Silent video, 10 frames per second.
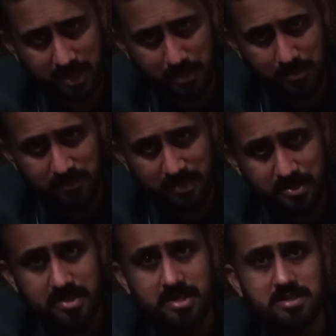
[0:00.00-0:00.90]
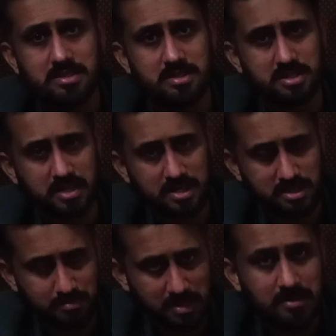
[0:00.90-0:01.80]
can be vitreous
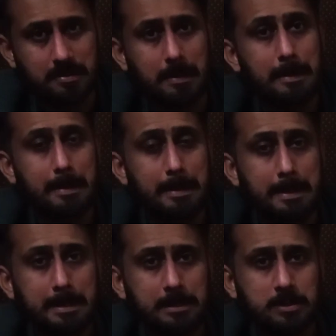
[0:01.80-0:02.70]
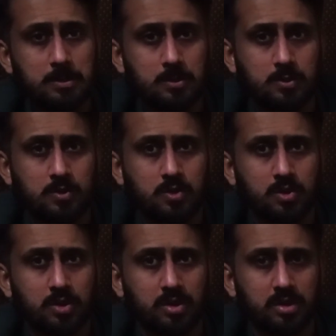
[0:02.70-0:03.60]
detachment.
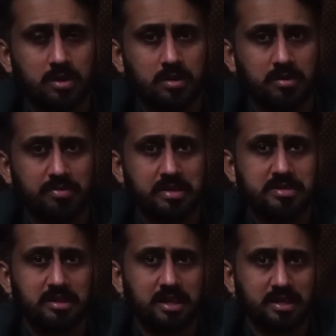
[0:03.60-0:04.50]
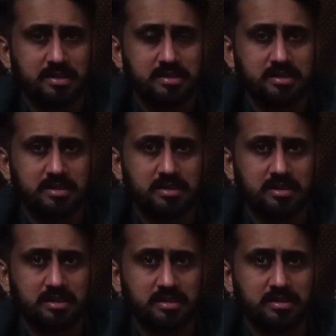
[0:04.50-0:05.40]
So flashing light
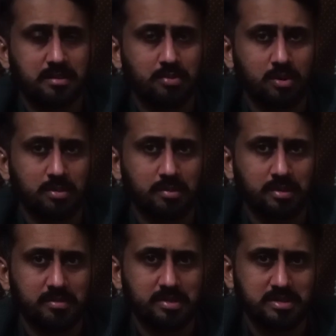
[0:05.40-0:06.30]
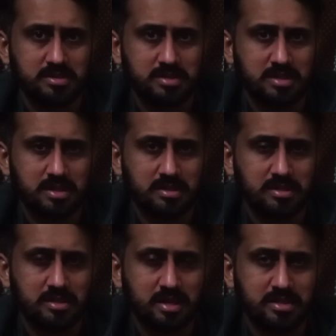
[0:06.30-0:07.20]
is the problem in vitreous
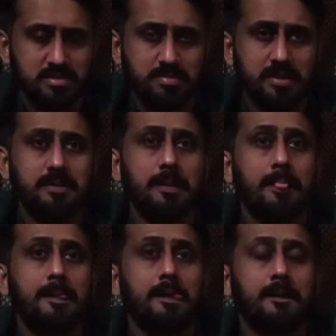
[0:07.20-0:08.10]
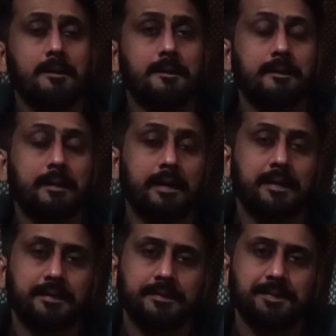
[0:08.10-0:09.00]
detachment.
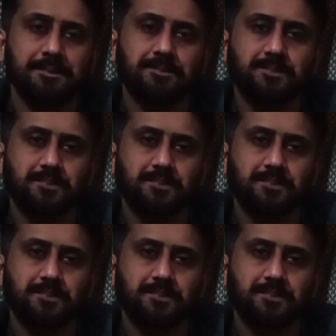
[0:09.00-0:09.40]
and